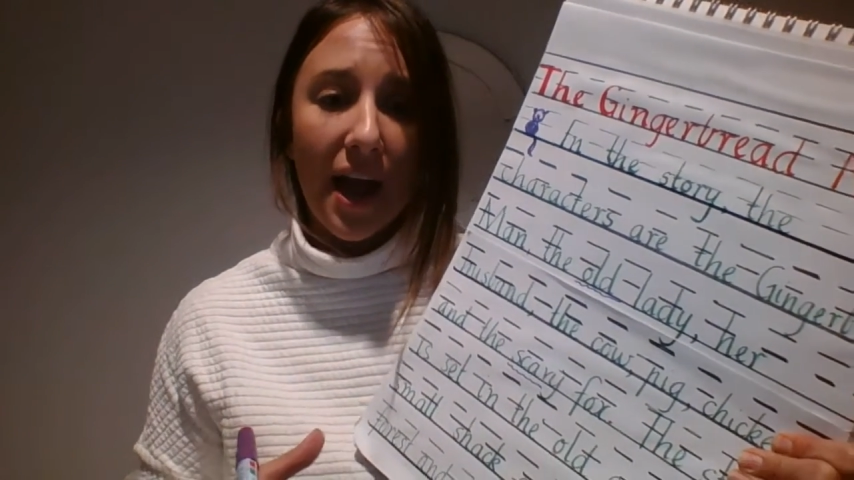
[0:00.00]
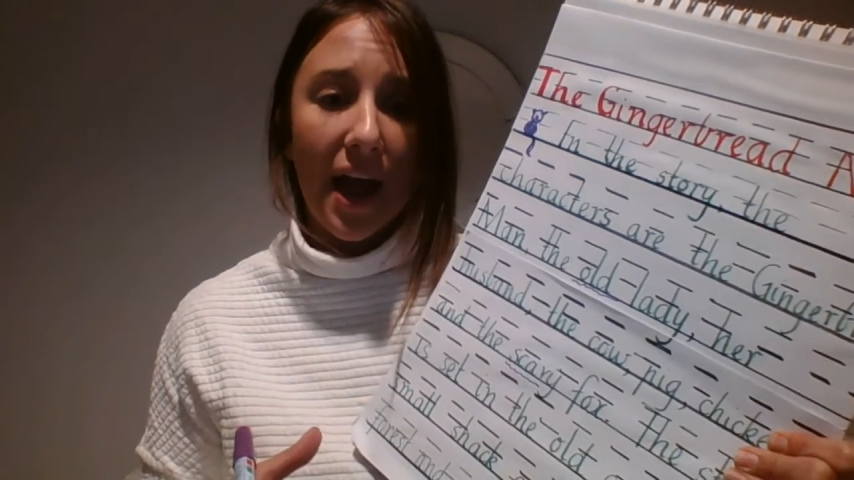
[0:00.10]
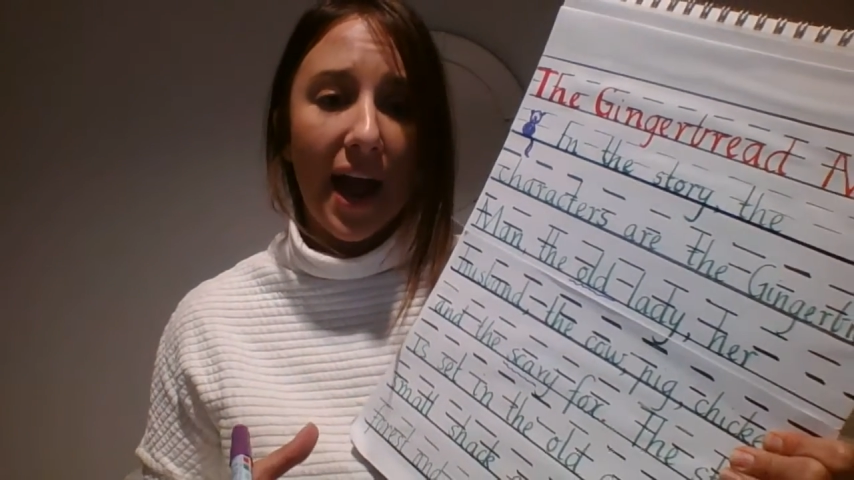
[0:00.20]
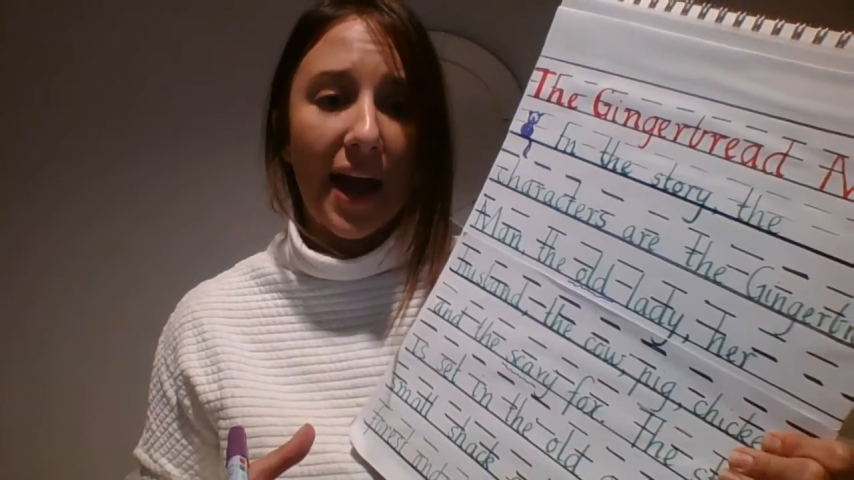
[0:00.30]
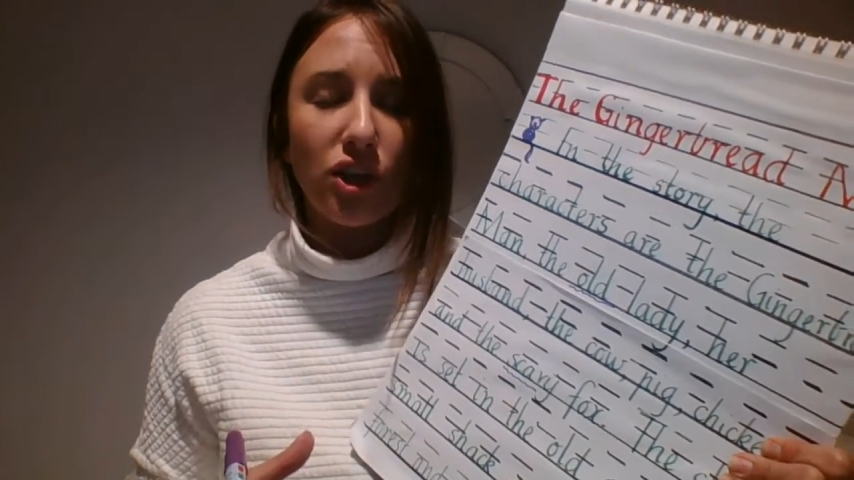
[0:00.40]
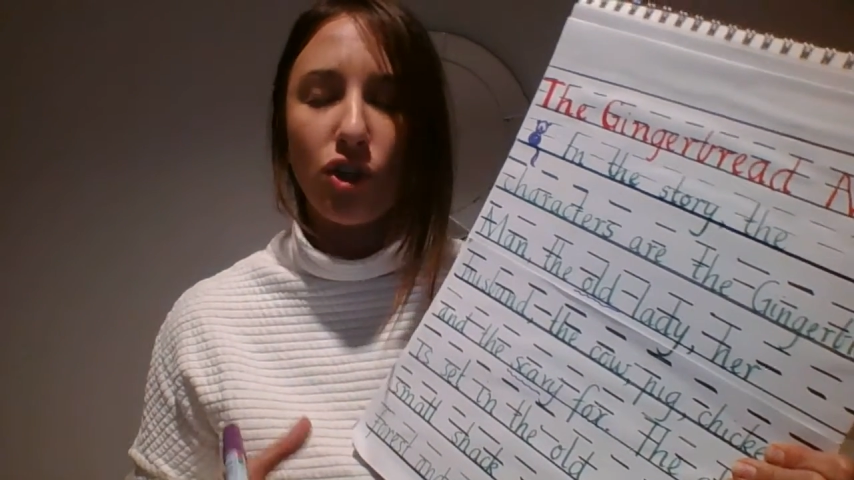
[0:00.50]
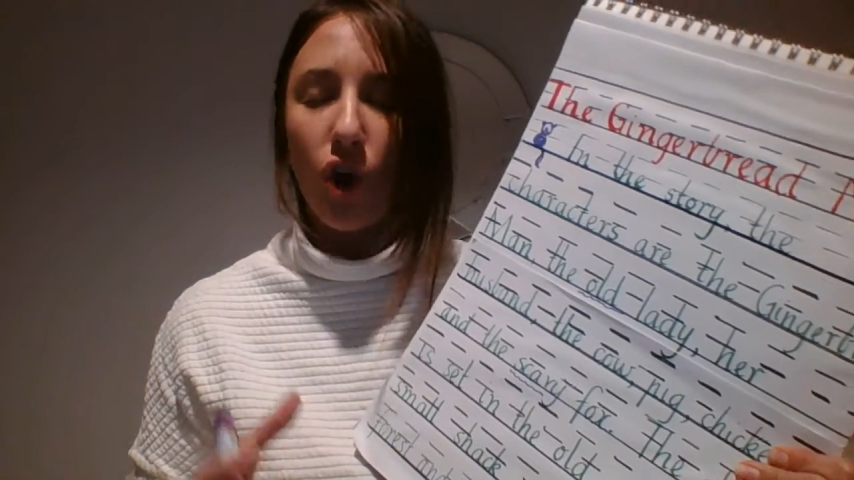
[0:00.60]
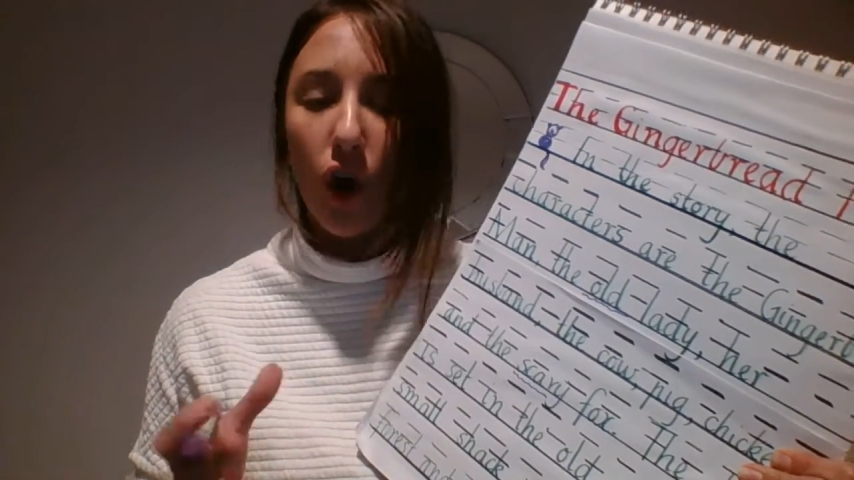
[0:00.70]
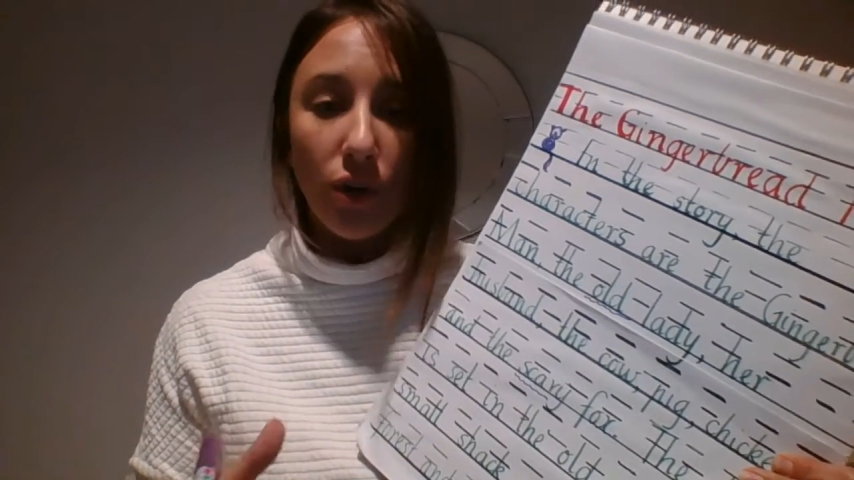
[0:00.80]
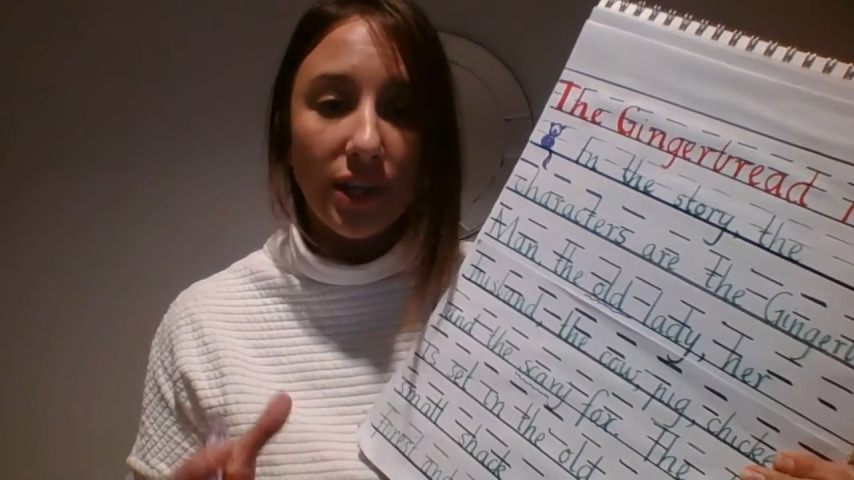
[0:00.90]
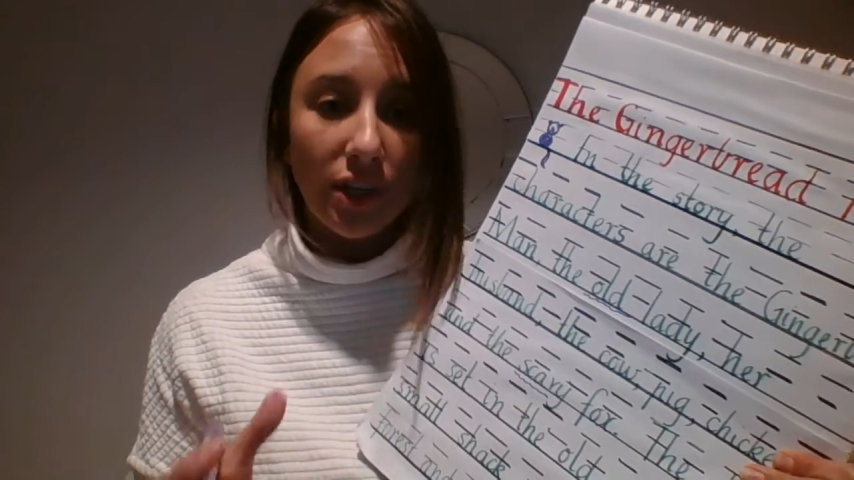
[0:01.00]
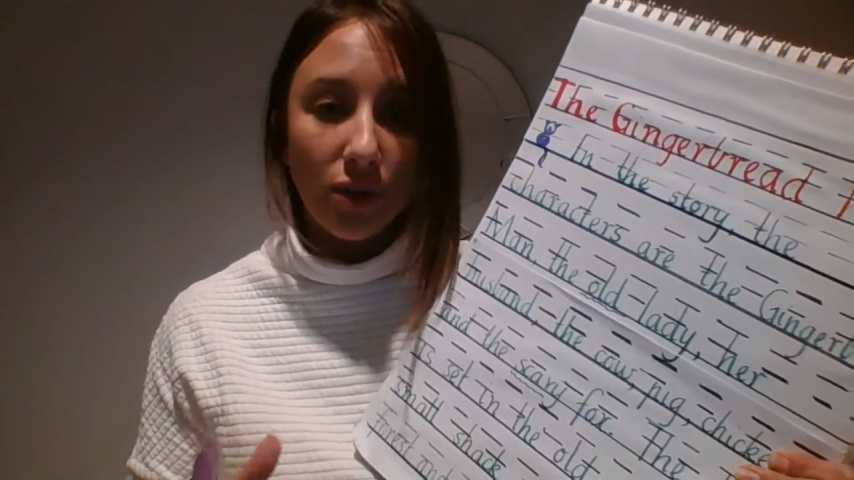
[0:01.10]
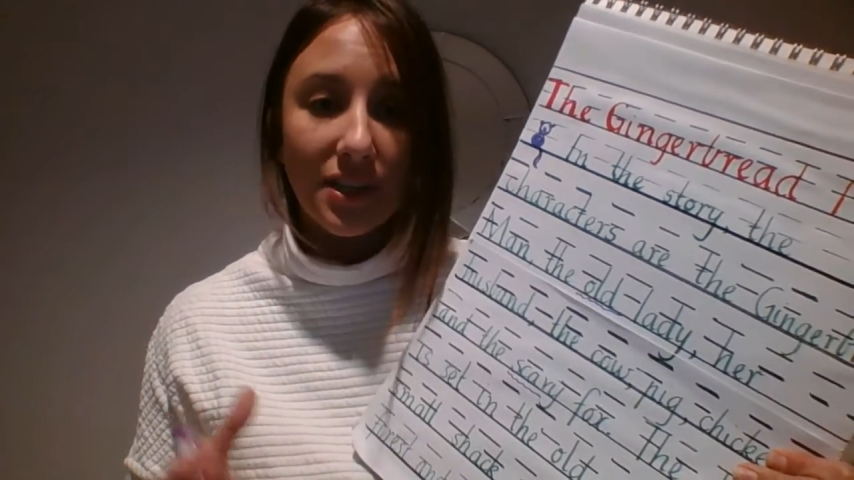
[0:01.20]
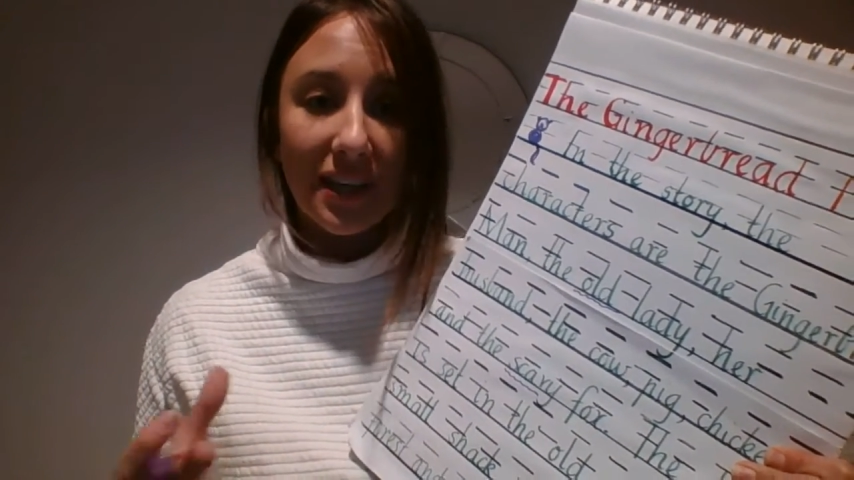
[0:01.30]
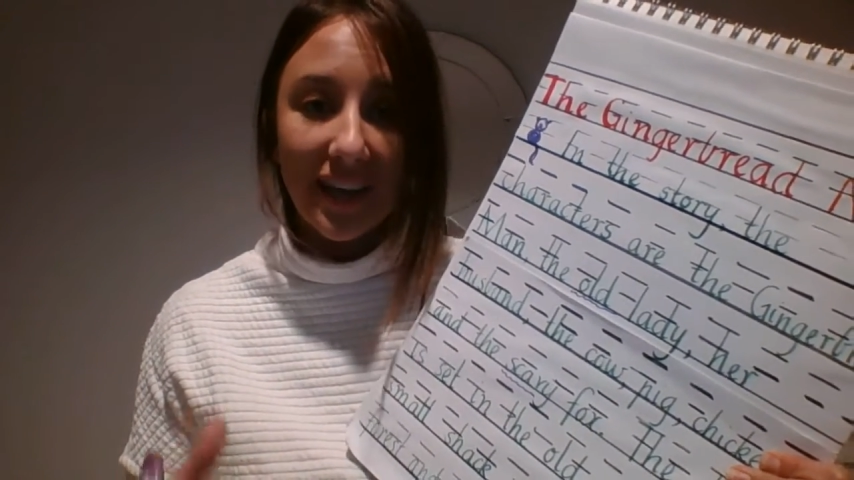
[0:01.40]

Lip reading: and you're only using